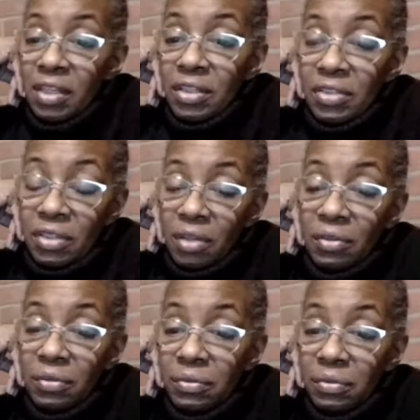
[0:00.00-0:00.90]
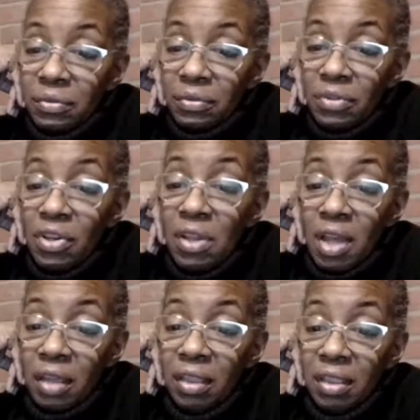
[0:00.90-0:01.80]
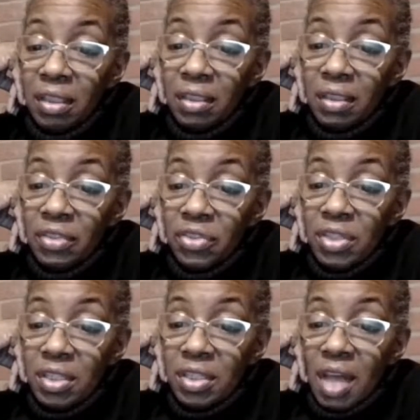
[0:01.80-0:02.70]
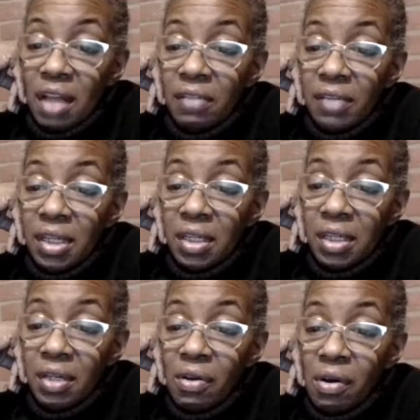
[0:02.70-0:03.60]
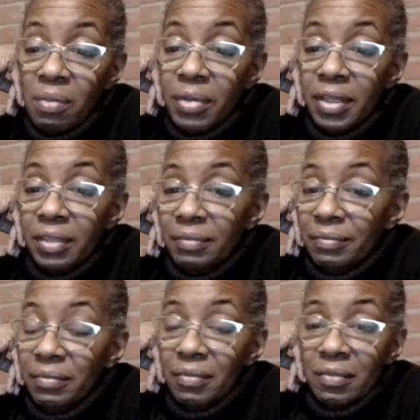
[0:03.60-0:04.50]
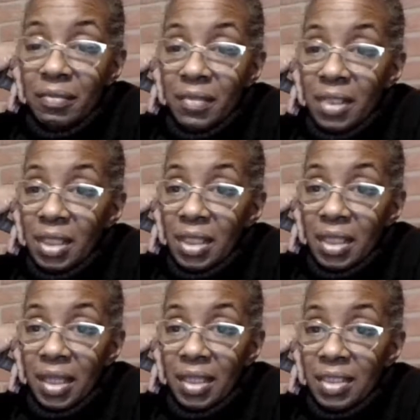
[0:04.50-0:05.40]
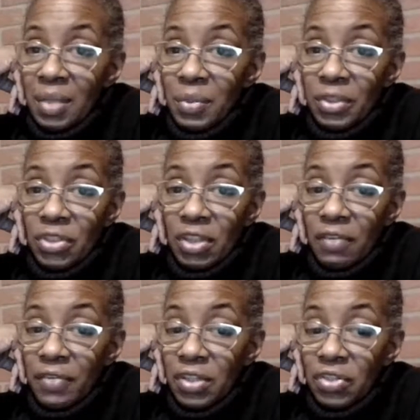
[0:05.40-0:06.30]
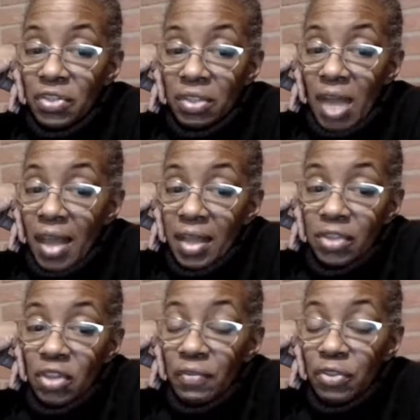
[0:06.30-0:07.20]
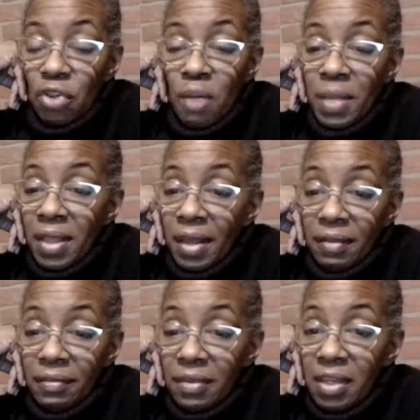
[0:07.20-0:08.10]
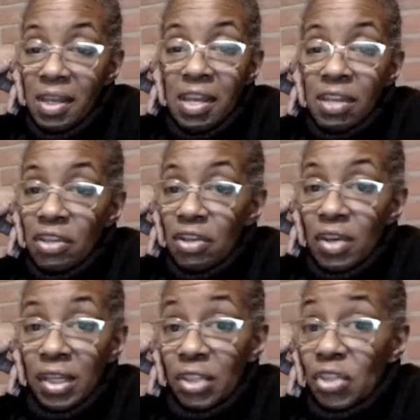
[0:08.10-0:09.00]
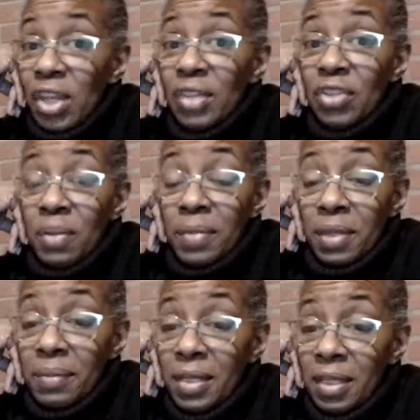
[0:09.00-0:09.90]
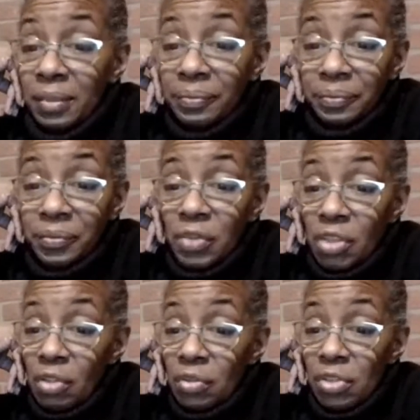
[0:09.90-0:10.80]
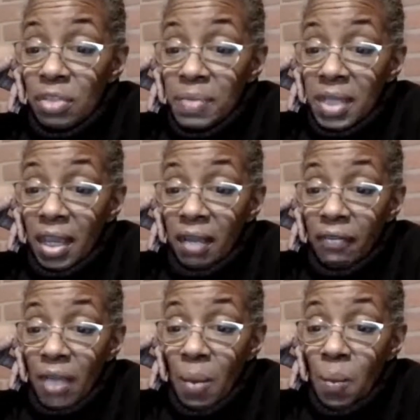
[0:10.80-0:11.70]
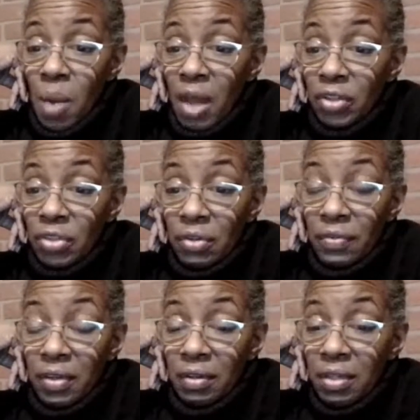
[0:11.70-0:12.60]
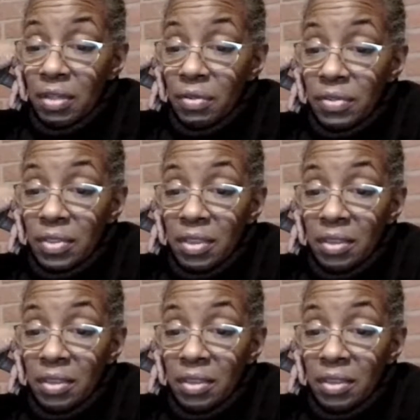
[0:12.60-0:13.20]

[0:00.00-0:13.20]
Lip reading: So you're lucky that she can tolerate it at all. But like I said, with the shellfish, I ate shellfish all my life. You know, it could change up in a minute. So just be careful and watch her very closely.